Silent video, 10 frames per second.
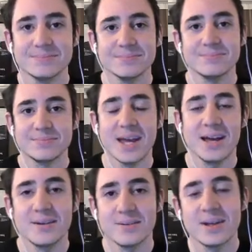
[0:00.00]
Yeah.
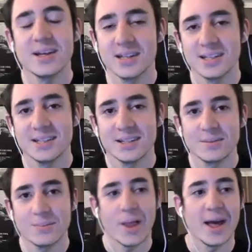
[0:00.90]

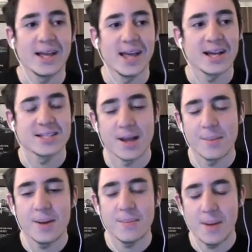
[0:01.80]
Because like
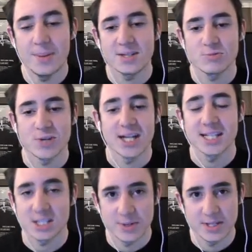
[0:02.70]
my biggest ranked
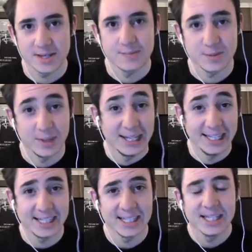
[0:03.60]
experience comes from my
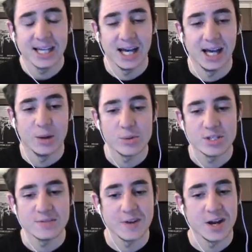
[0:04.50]
league, which
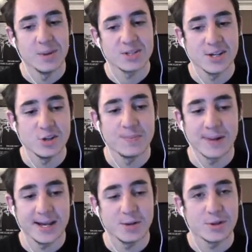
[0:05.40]
is very much like you're
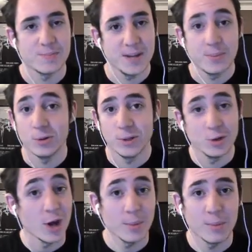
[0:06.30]
played with people in
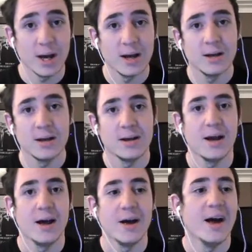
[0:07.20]
your MMR,
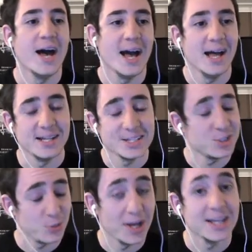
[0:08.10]
and it's
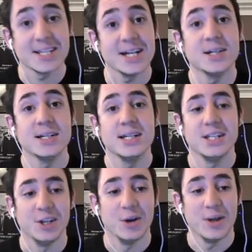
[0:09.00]
sweaty as hell,
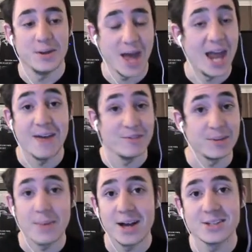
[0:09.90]
and everything
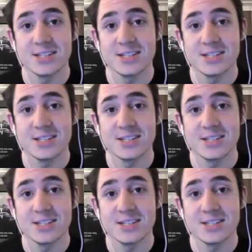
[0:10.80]
matters.